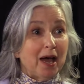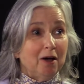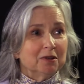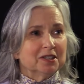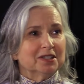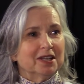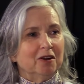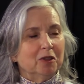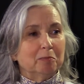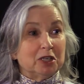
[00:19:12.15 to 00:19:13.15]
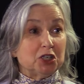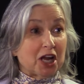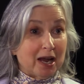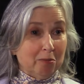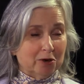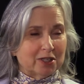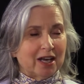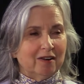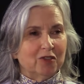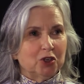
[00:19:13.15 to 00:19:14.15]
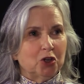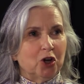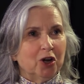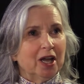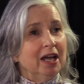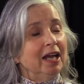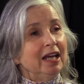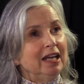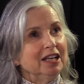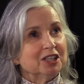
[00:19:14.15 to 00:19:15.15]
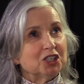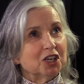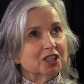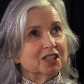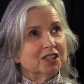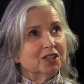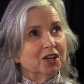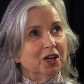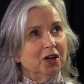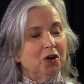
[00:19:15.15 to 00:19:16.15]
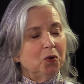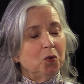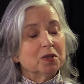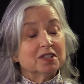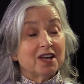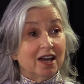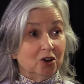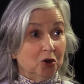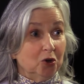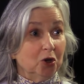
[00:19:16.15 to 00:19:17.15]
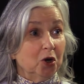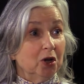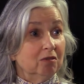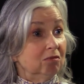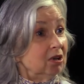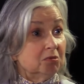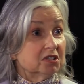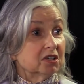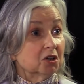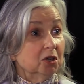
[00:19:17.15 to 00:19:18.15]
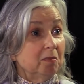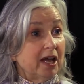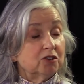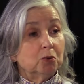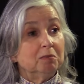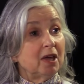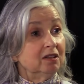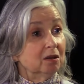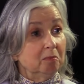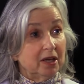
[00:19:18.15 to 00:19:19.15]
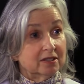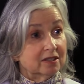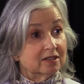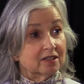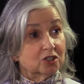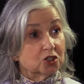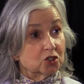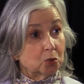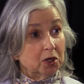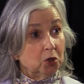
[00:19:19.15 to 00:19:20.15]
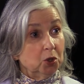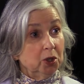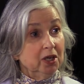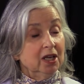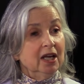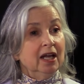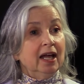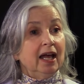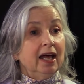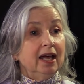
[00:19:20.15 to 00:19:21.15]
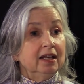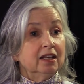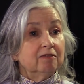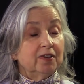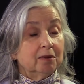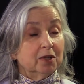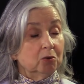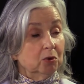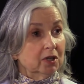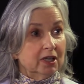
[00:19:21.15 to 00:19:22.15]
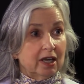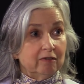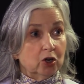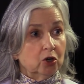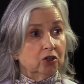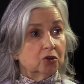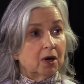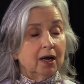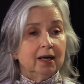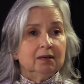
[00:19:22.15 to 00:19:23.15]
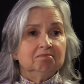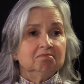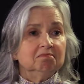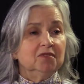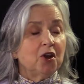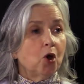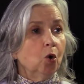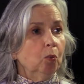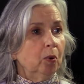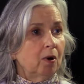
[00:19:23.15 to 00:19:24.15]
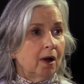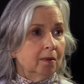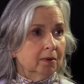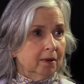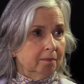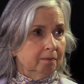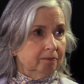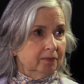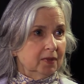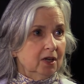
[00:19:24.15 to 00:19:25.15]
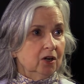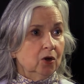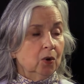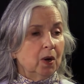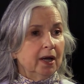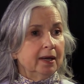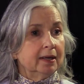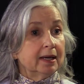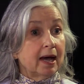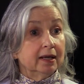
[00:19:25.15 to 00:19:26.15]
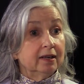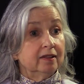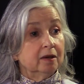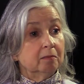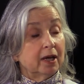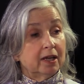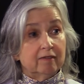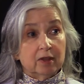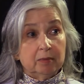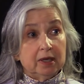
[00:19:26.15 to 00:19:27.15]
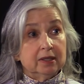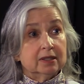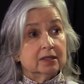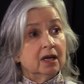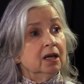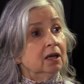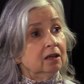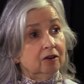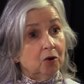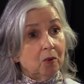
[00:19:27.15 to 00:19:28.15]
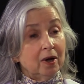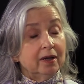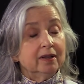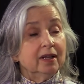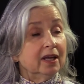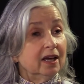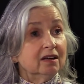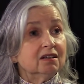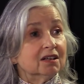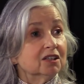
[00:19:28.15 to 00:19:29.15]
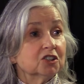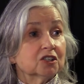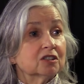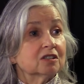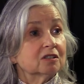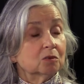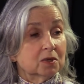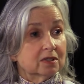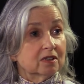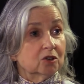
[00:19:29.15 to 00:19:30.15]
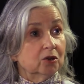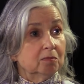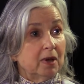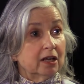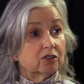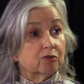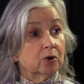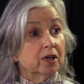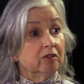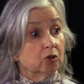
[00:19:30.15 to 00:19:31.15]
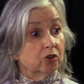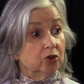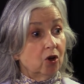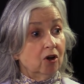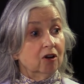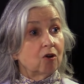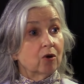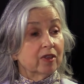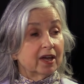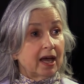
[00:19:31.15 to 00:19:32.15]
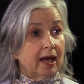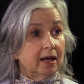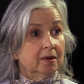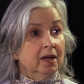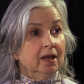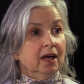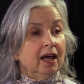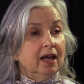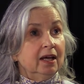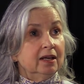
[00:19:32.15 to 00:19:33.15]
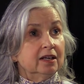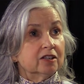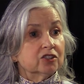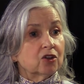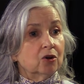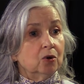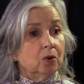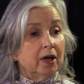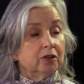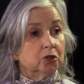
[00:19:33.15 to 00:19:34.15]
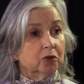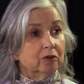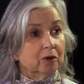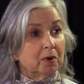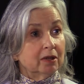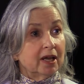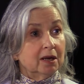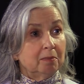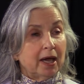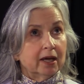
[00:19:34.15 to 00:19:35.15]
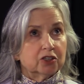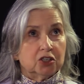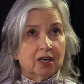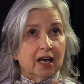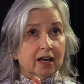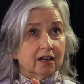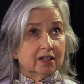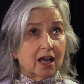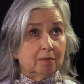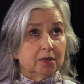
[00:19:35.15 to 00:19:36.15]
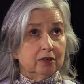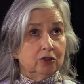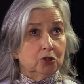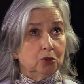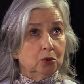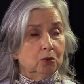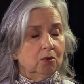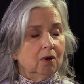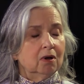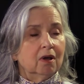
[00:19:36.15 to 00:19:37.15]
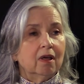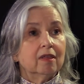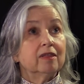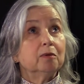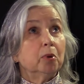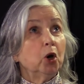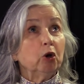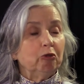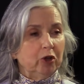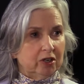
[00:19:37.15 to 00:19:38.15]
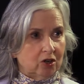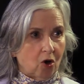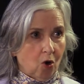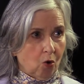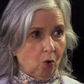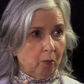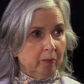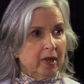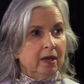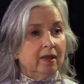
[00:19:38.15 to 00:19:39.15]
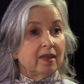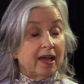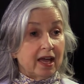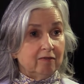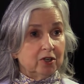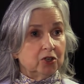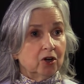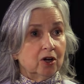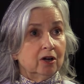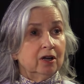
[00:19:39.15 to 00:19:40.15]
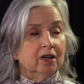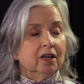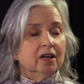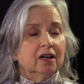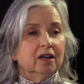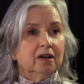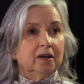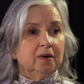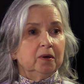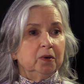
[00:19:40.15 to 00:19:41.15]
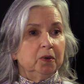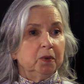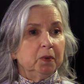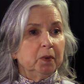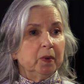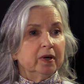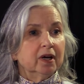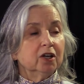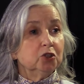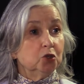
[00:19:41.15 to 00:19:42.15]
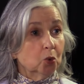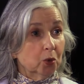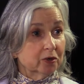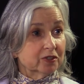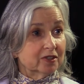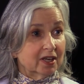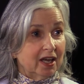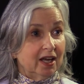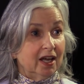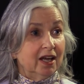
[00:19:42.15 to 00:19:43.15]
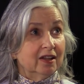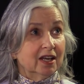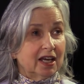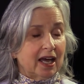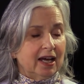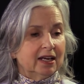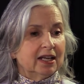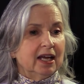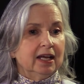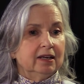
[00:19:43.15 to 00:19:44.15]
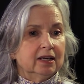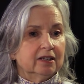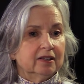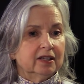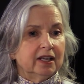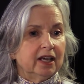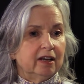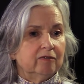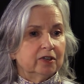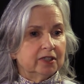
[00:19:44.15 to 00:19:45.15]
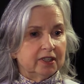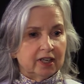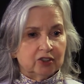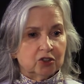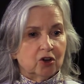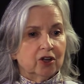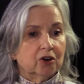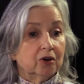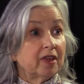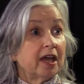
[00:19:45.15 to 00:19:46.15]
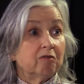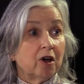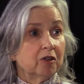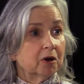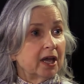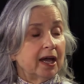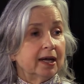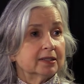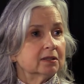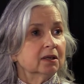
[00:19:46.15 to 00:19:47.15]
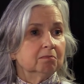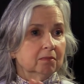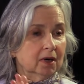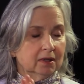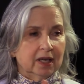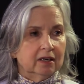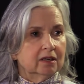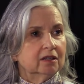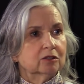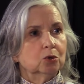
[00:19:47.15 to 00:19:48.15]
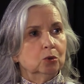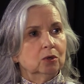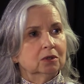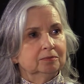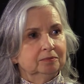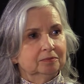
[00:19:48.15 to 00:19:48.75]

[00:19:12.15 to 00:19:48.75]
out and scare the bejabbers out of the dog. It just wasn't a good match. We made the best decisions we could, and the family really gave it a good try. No problem. You know, I guided them, I gave them hints. You know what, in the end, it just wasn't a good match for either the dog or the cat. And so I took Marlena back. She got adopted to the perfect home. They have a dog who adores the cat, and they have a teenage daughter. They have other cats. Marlena is cool.